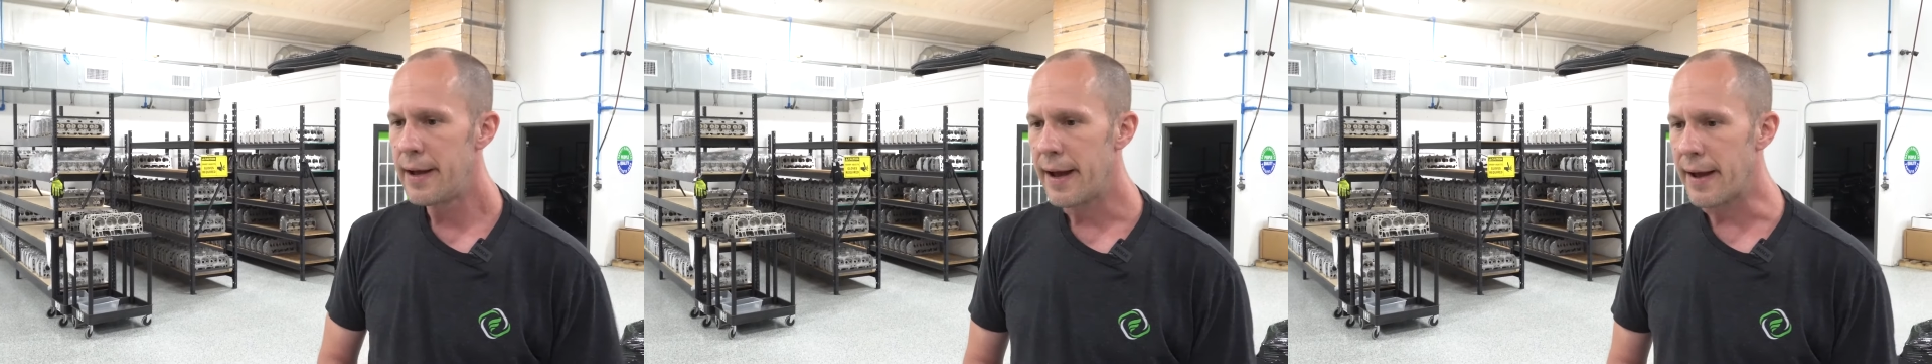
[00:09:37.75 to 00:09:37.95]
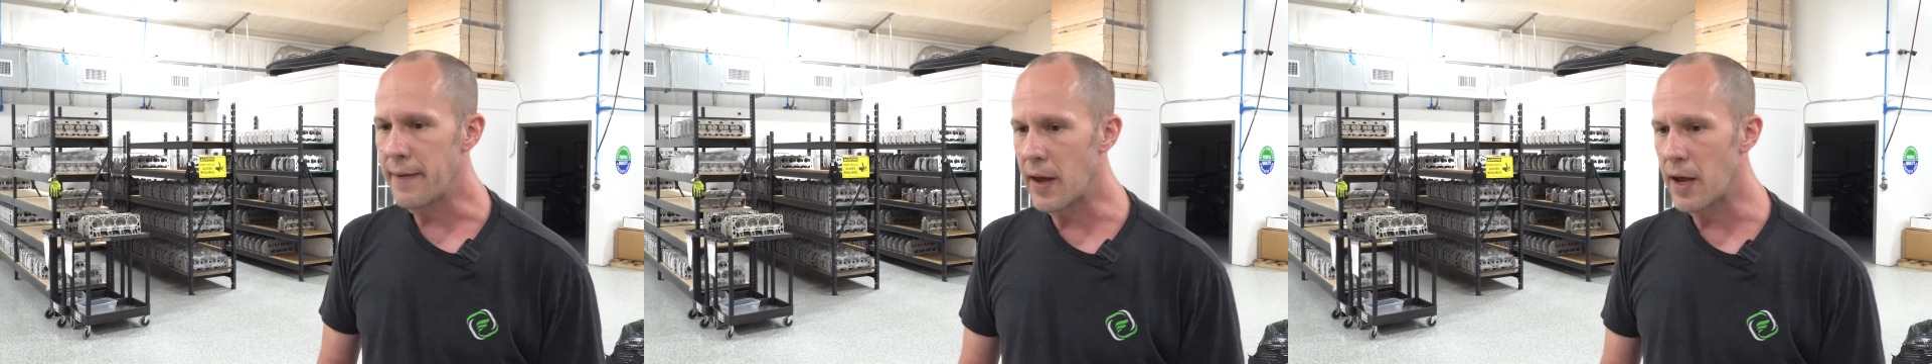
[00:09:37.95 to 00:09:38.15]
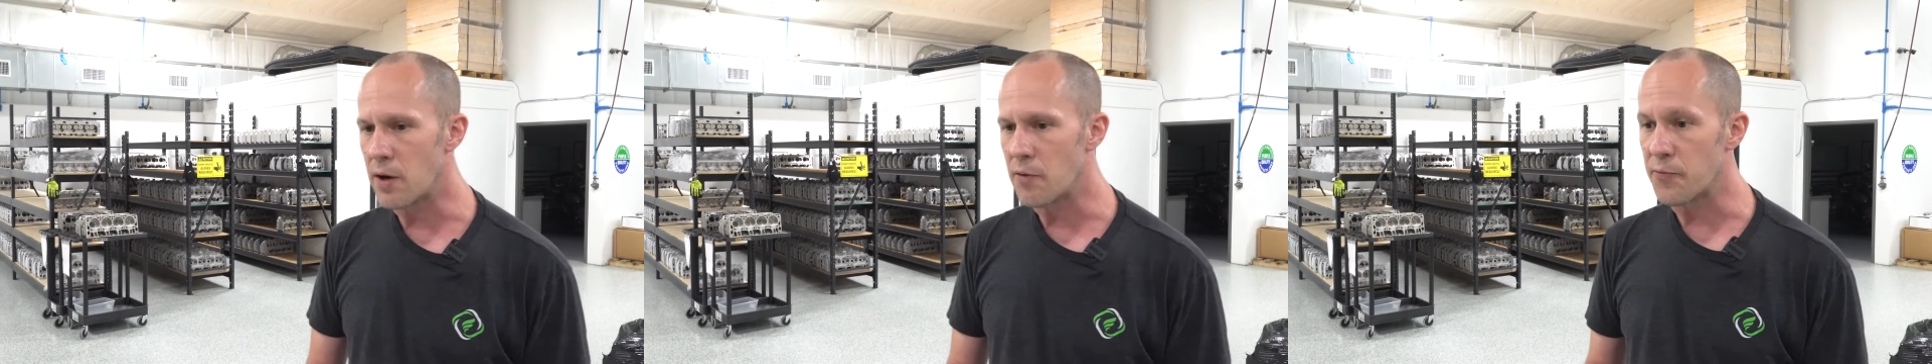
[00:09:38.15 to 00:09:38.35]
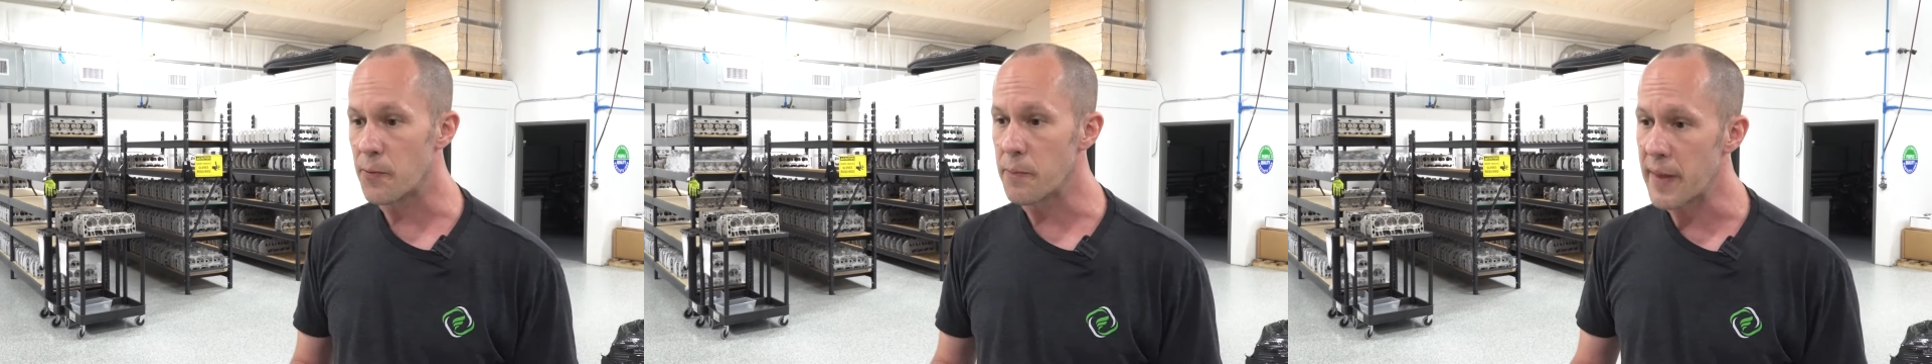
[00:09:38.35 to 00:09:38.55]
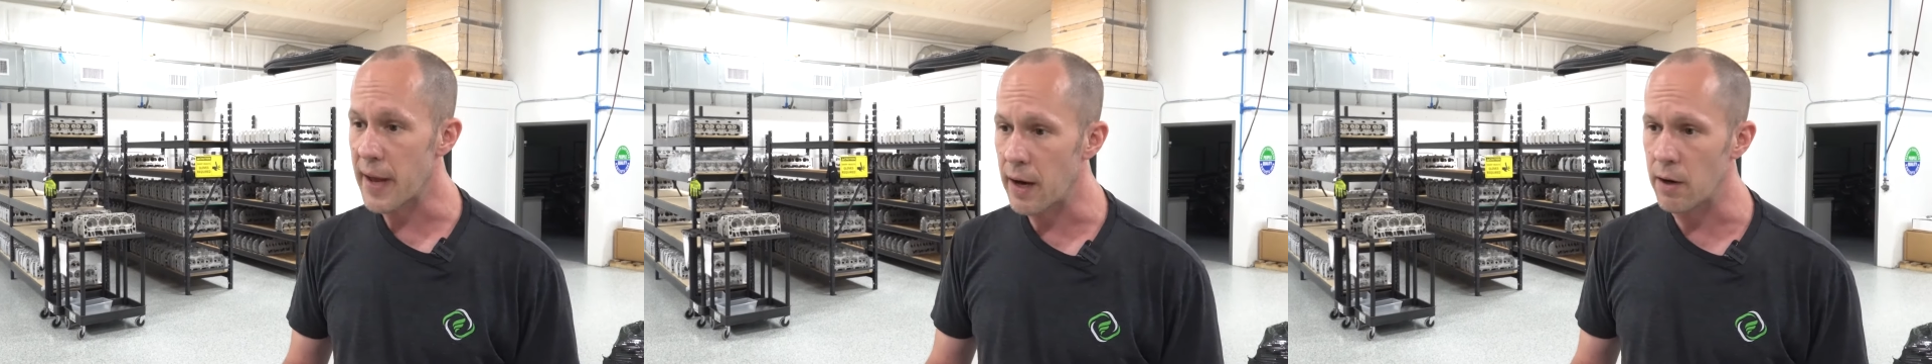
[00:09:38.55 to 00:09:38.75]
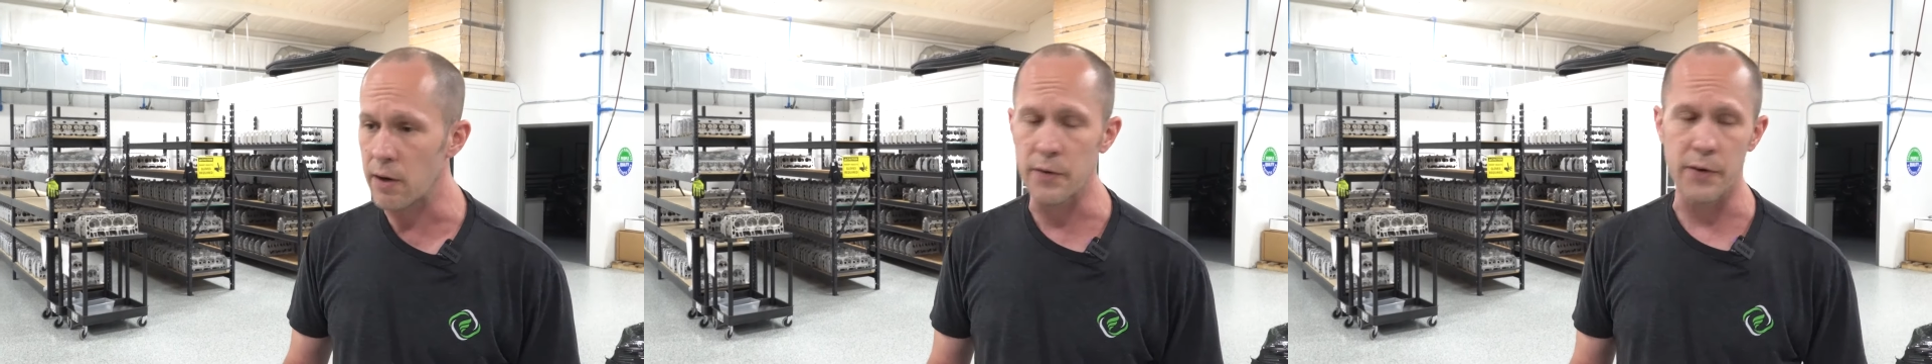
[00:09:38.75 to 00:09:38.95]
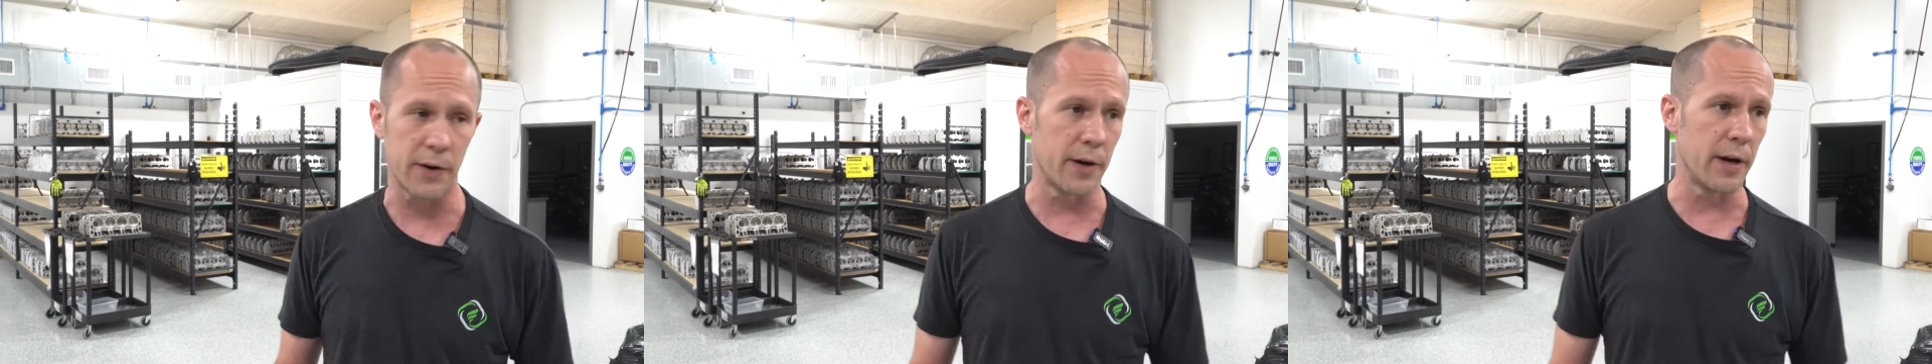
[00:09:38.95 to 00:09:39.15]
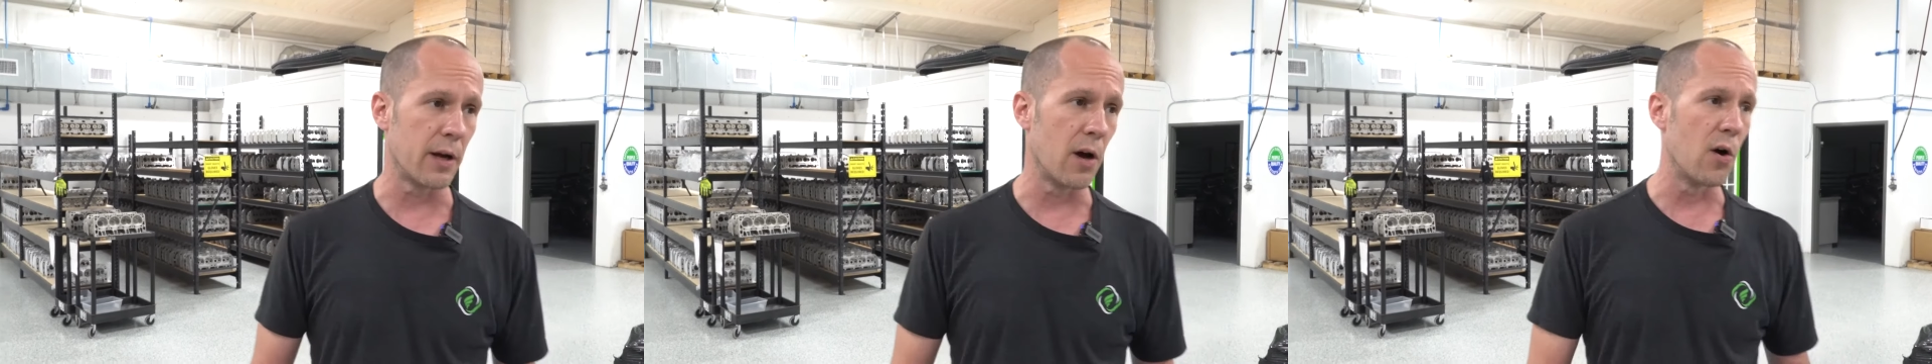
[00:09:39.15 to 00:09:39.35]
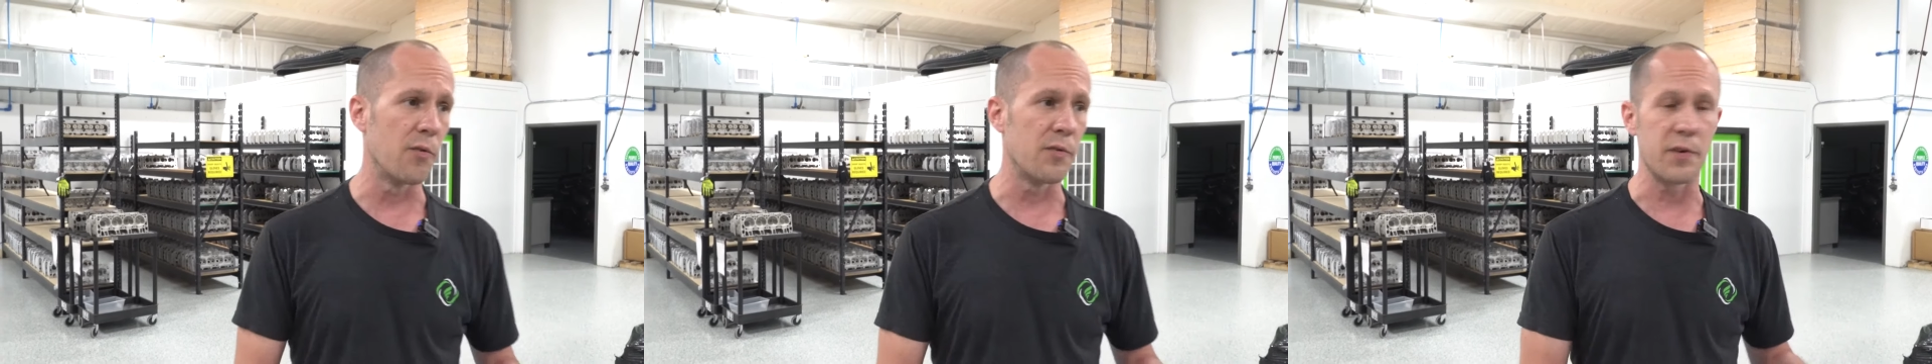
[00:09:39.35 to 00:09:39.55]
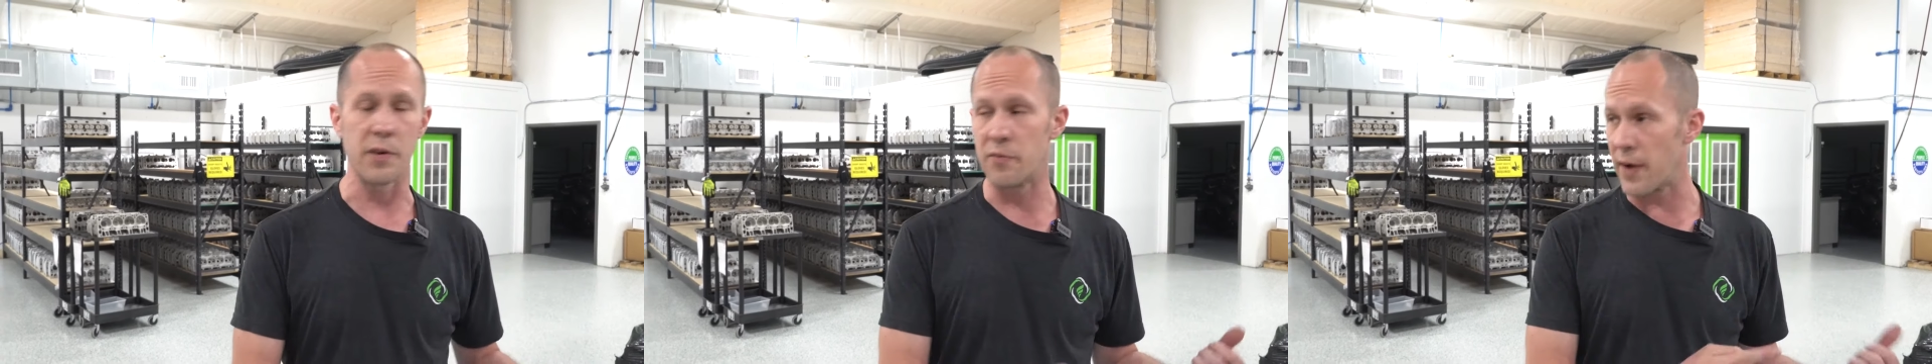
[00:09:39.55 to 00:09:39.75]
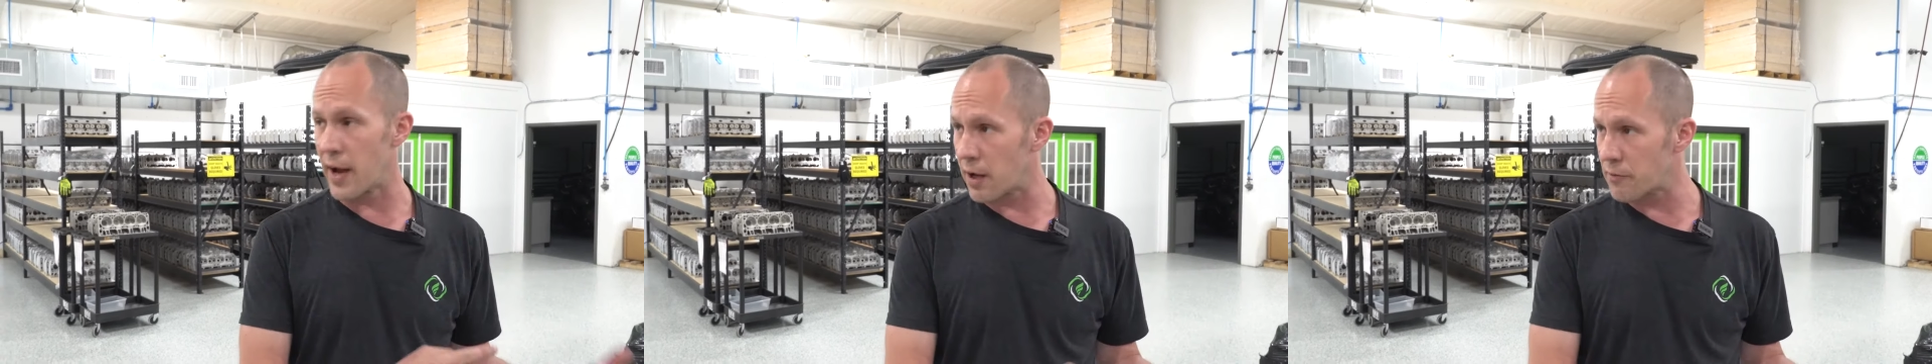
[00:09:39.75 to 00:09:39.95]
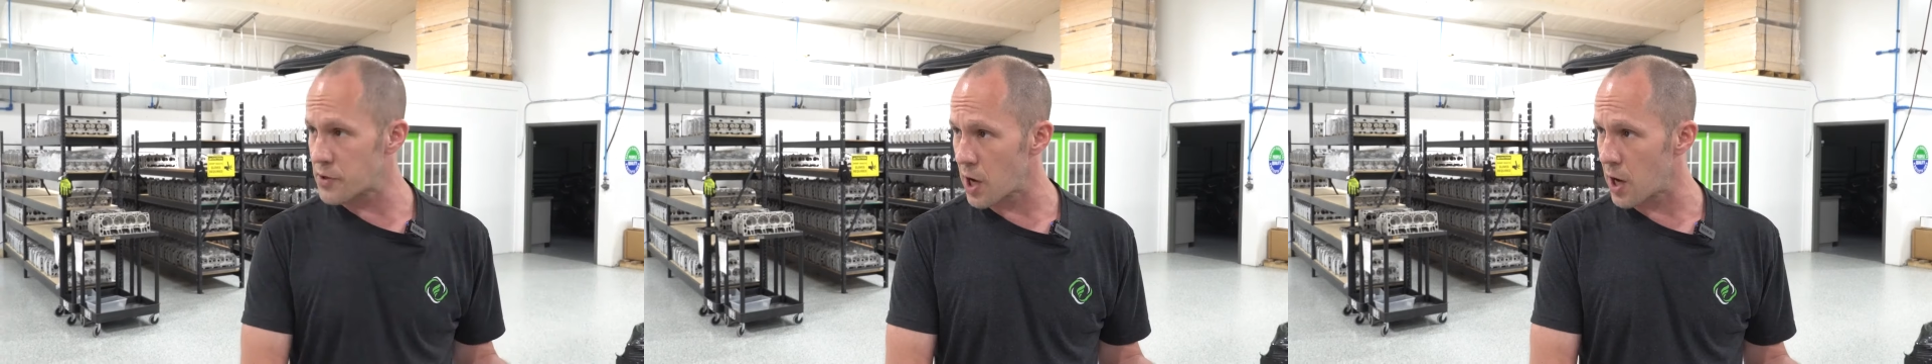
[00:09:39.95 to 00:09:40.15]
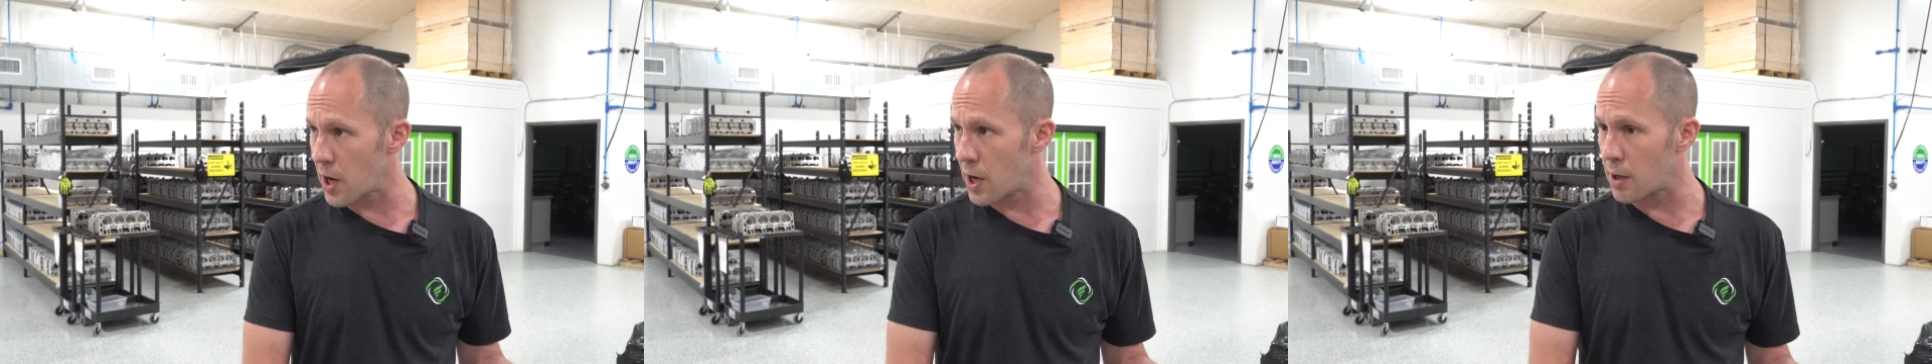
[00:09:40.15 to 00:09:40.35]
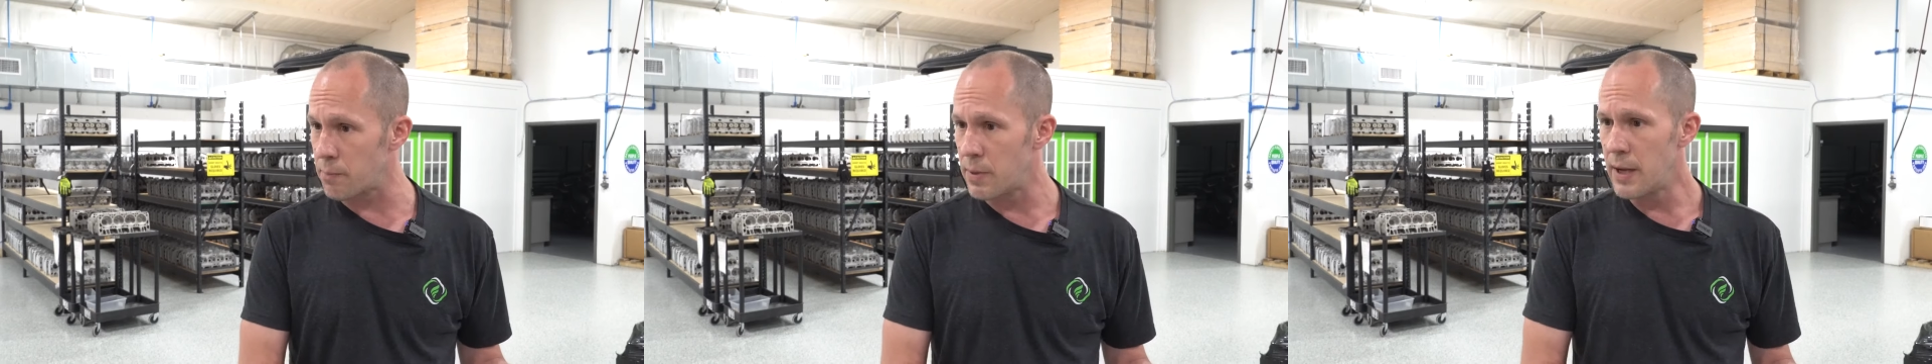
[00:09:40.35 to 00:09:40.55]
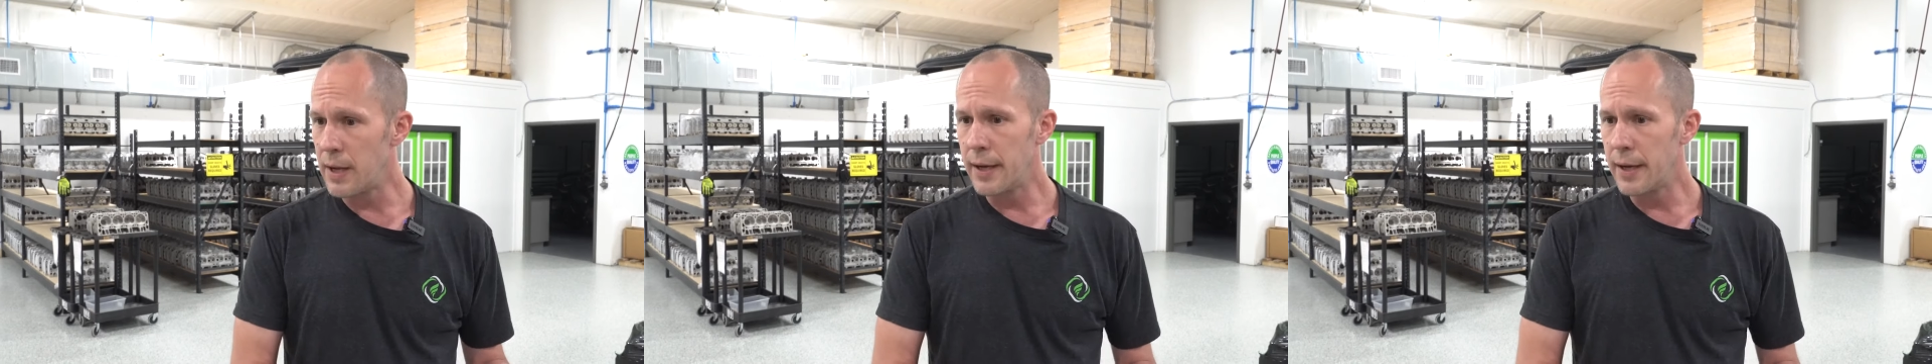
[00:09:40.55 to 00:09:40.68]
And then from there, they're going to go over to the valve job.